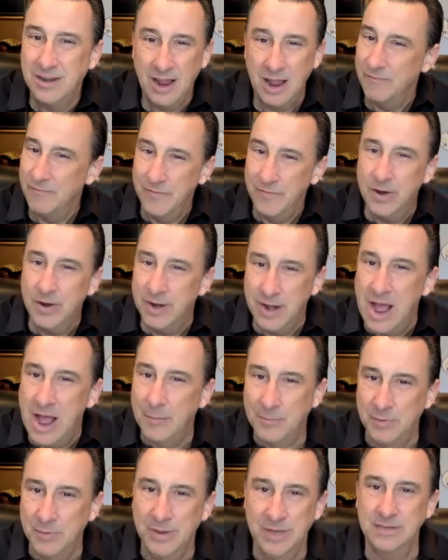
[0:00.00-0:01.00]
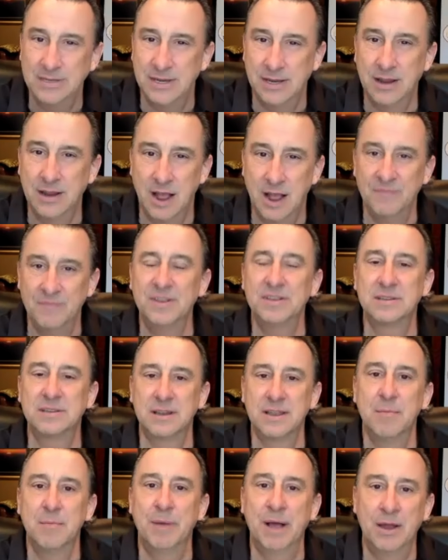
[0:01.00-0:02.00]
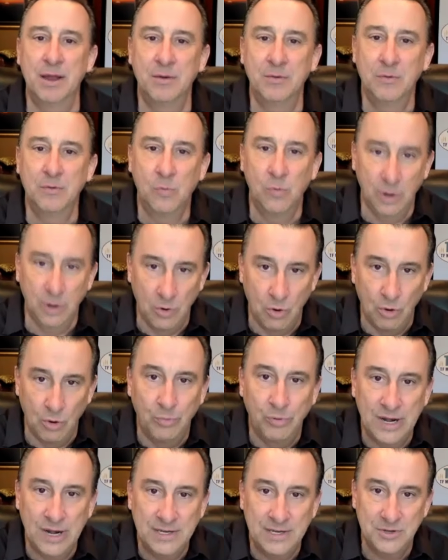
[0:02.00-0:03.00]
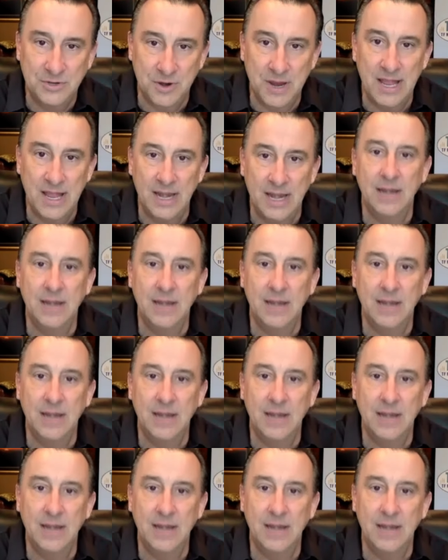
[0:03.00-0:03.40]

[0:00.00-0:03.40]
I'm very optimistic, obviously, about where gold prices are headed